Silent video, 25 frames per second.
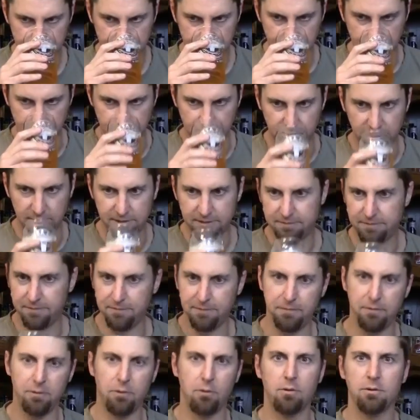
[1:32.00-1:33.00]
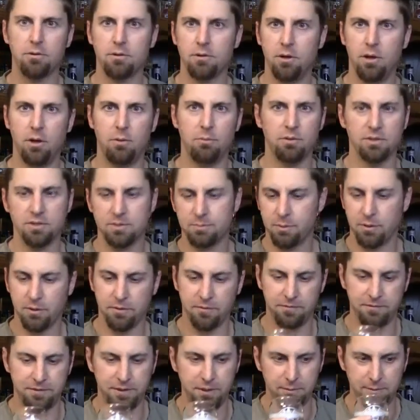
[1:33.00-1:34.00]
Really floral, almost
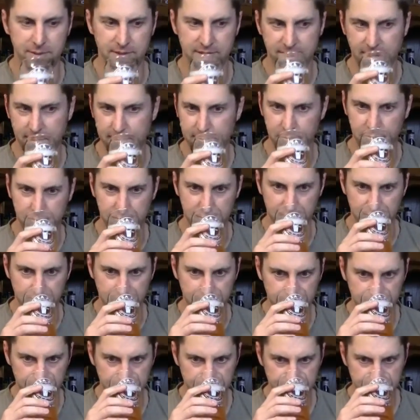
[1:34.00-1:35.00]
perfumey type of beer.